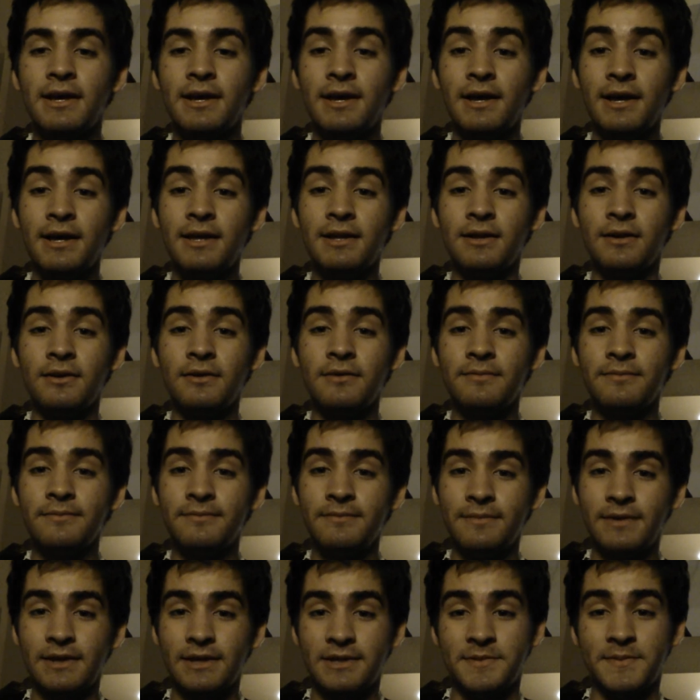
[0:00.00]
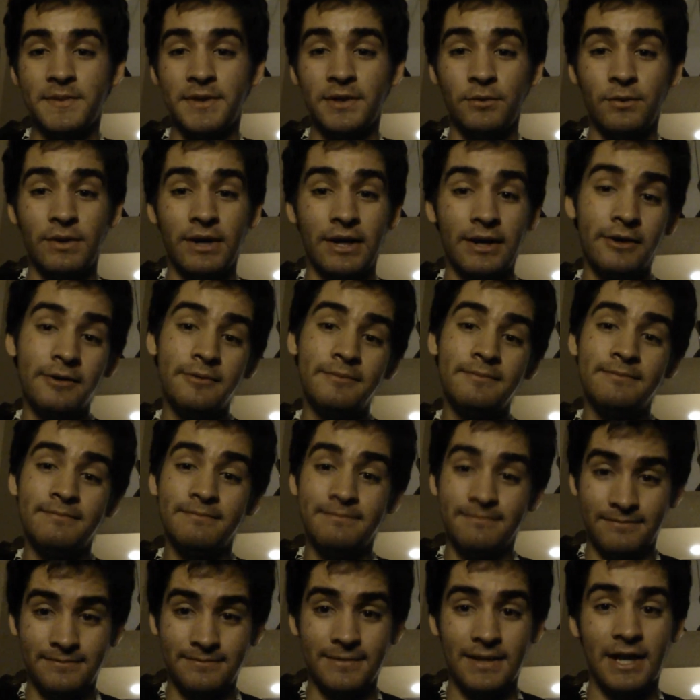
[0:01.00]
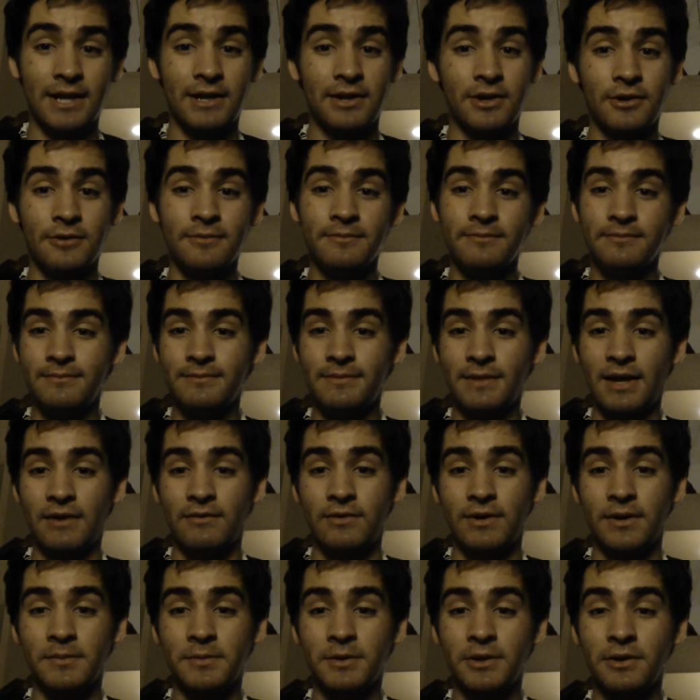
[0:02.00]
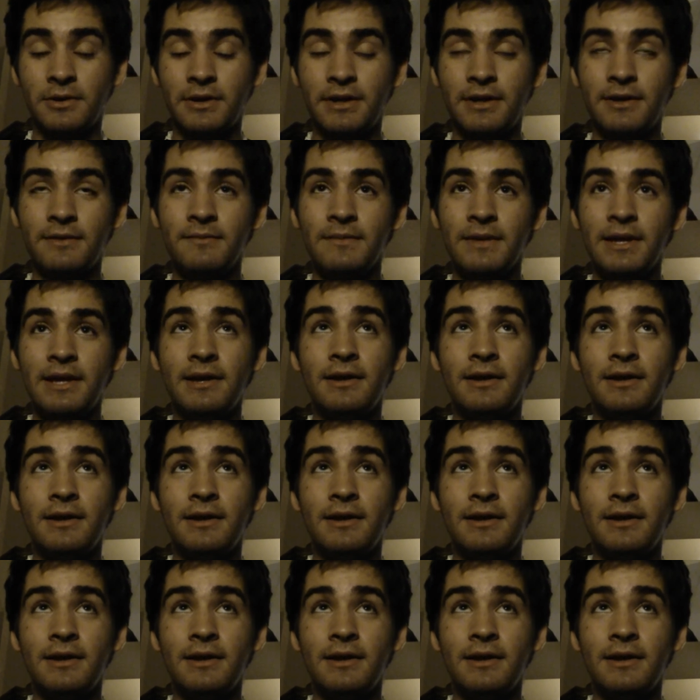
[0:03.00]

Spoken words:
Hello, it's been a while. I know, haven't uploaded.